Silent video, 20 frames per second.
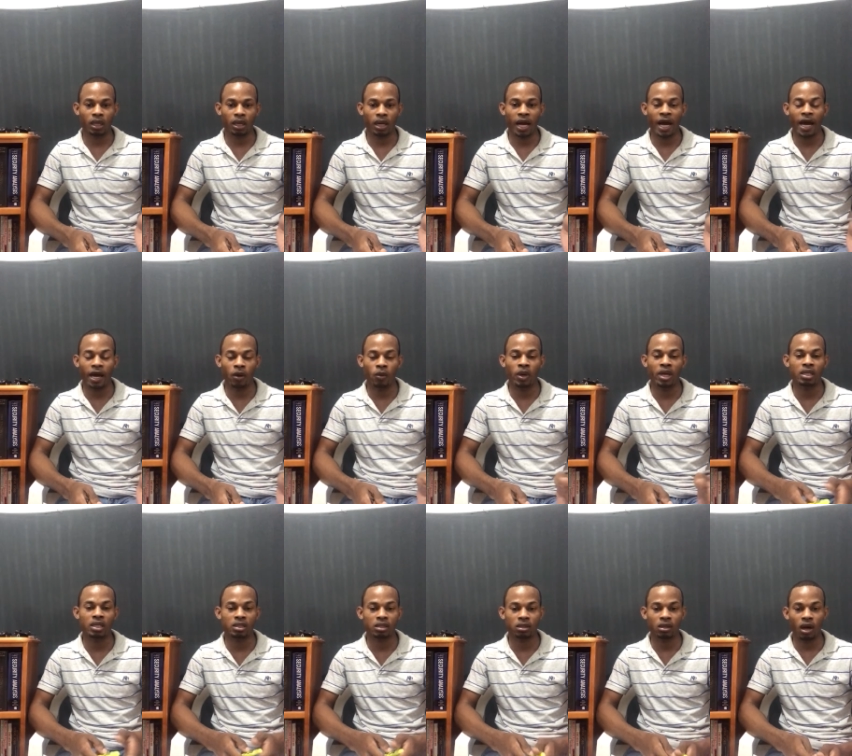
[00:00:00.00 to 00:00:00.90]

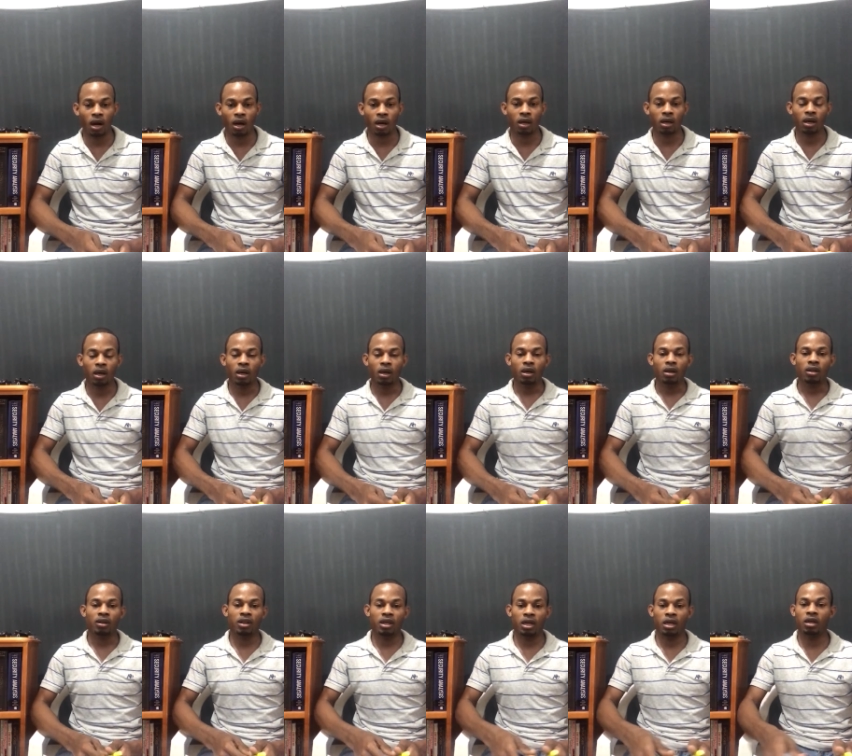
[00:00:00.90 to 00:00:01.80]
highway stock.
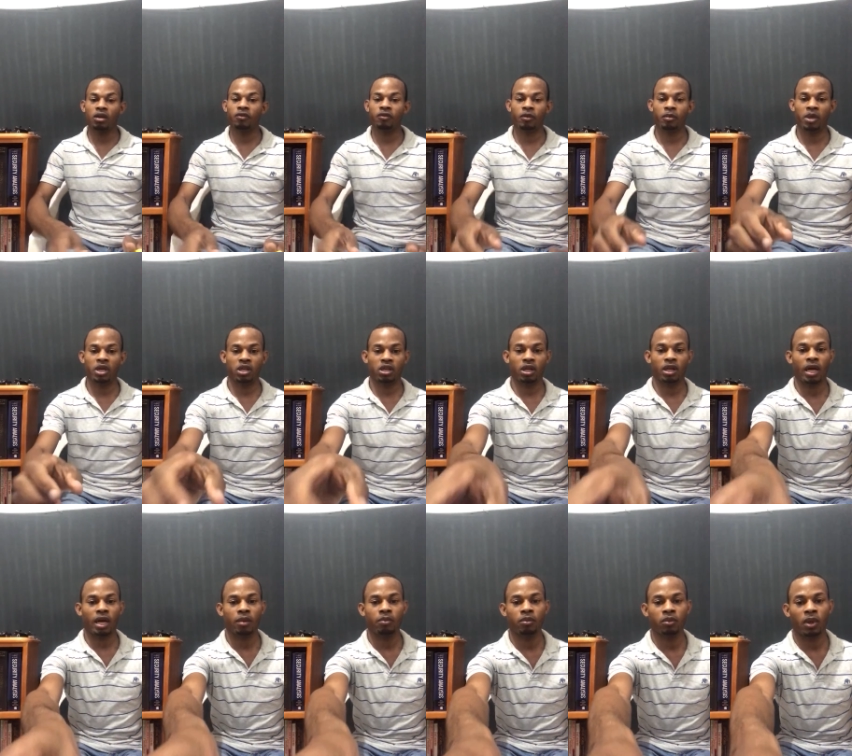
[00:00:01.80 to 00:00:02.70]
The information
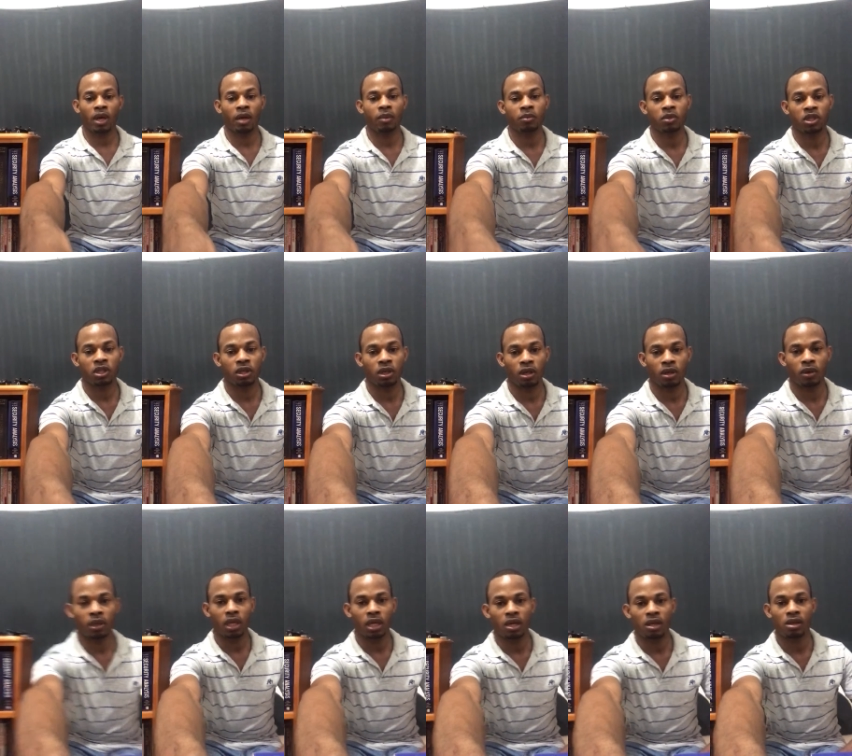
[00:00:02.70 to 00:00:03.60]
I'm
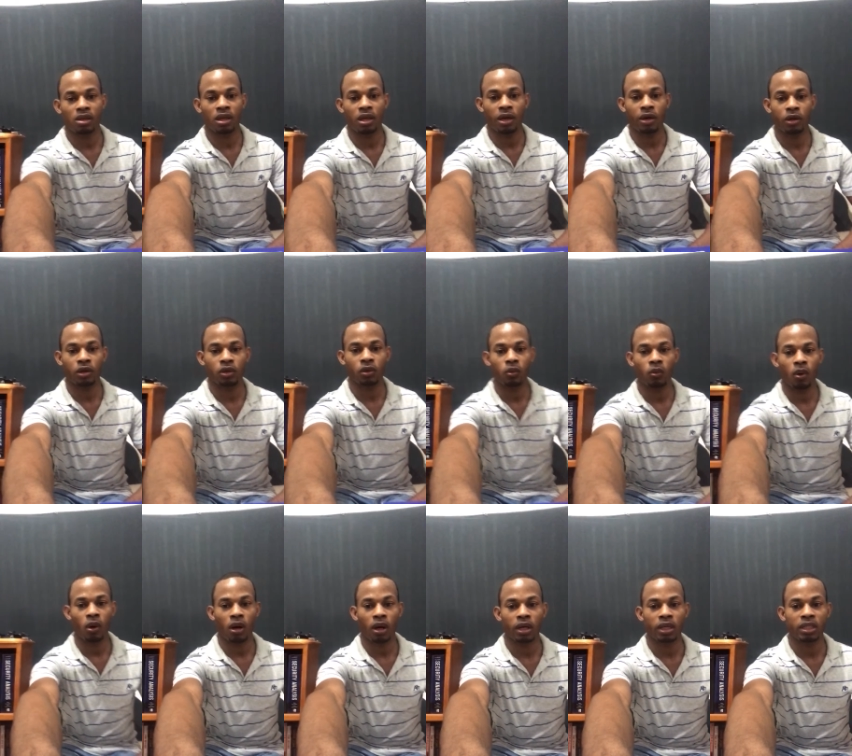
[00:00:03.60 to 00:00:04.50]
sharing is geared
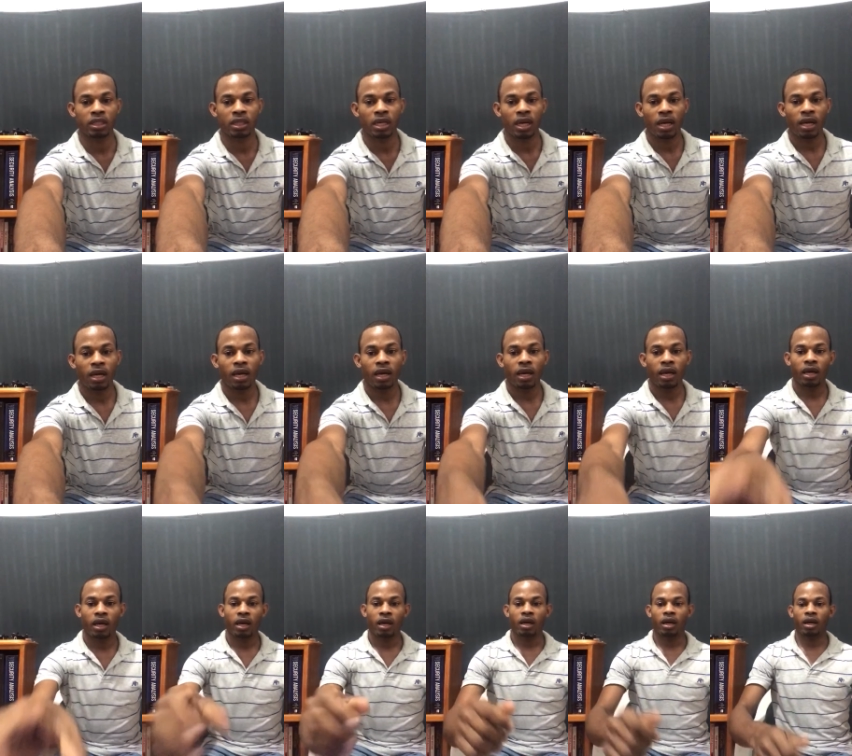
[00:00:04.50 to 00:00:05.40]
towards
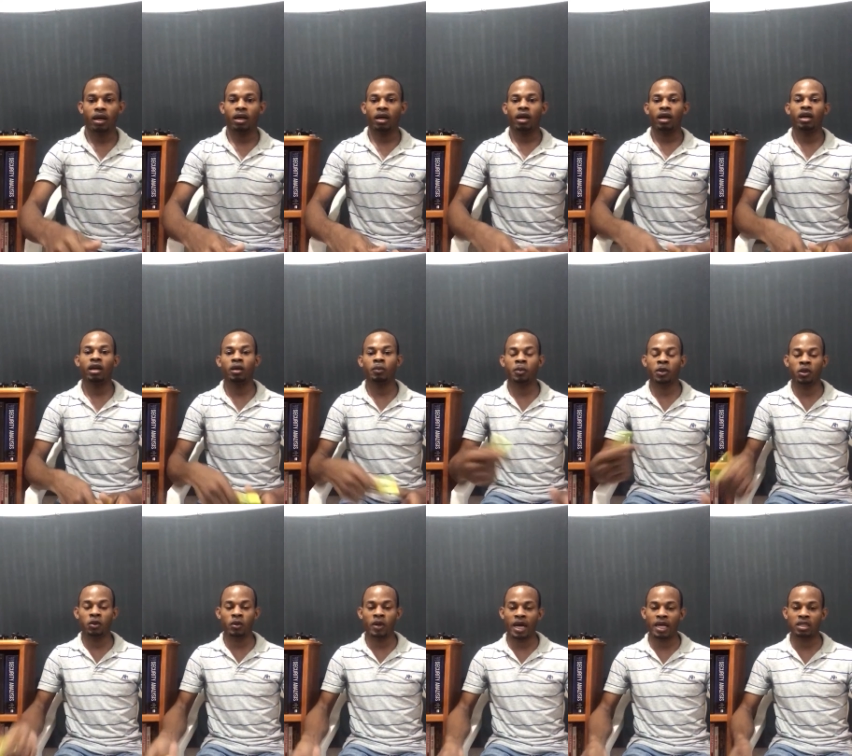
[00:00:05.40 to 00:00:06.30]
helping
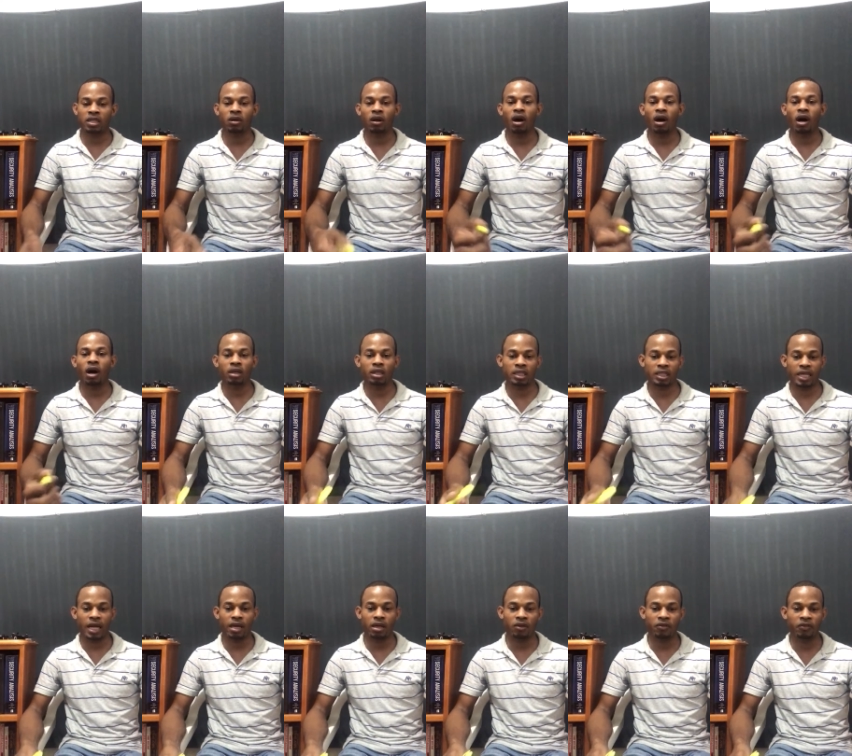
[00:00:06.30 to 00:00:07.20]
you guys to
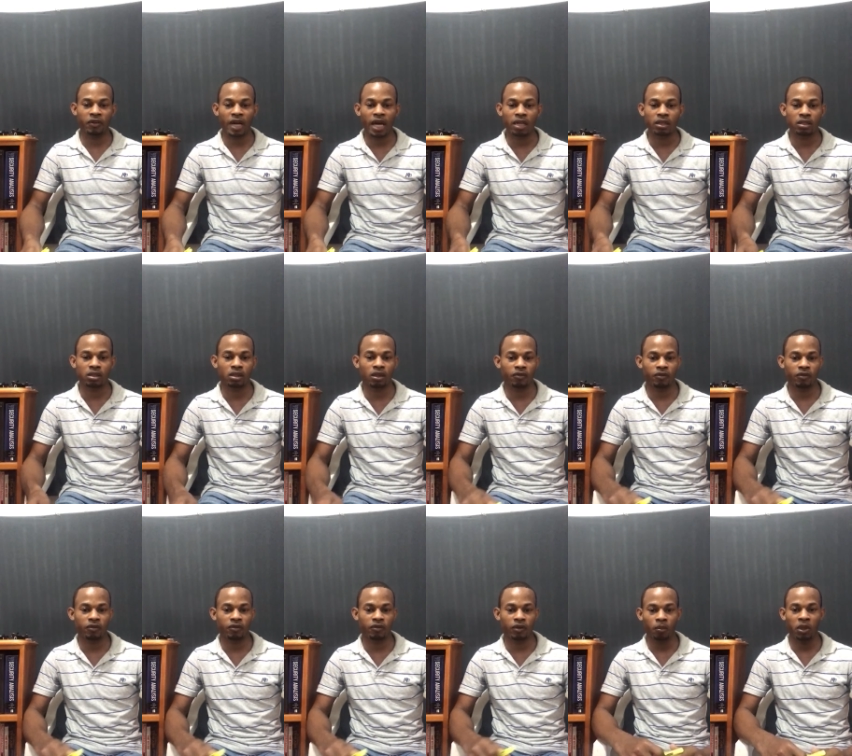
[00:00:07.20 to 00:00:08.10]
understand the
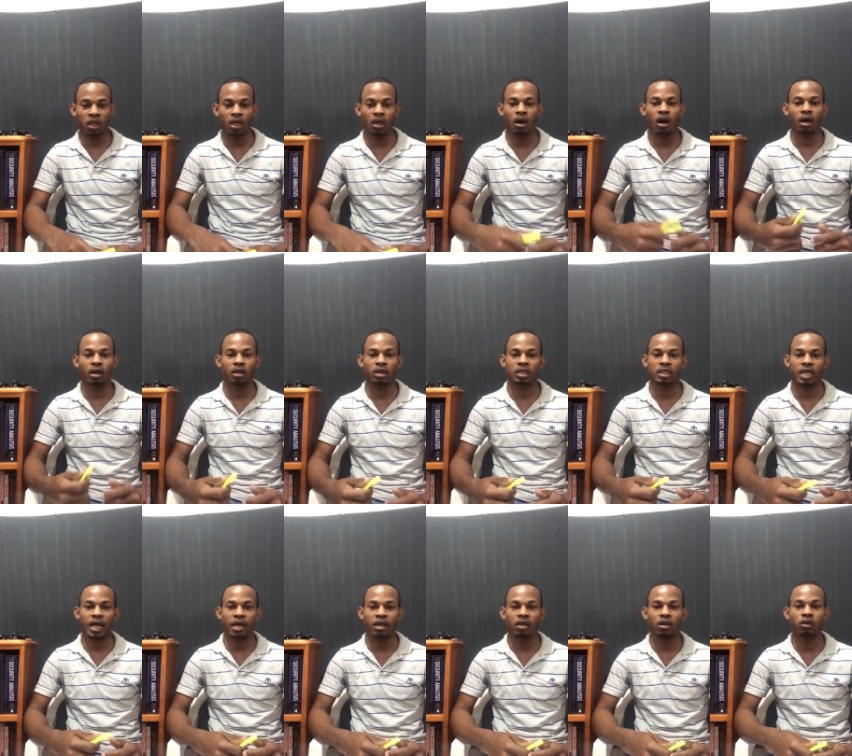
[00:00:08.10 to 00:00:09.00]
finances of the company,
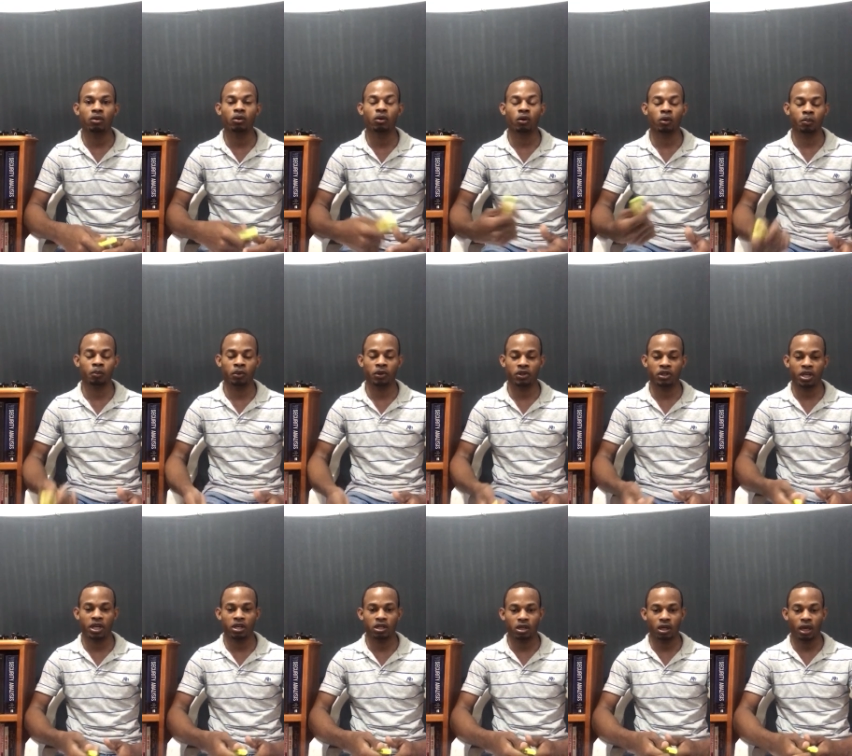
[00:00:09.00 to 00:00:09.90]
understand the growth
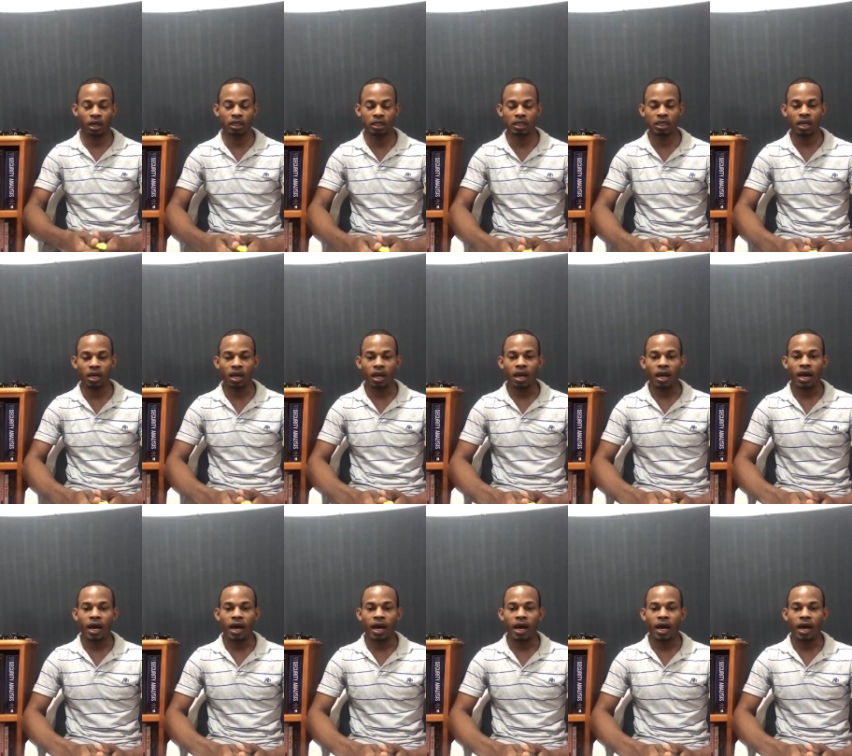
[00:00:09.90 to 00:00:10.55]
projections,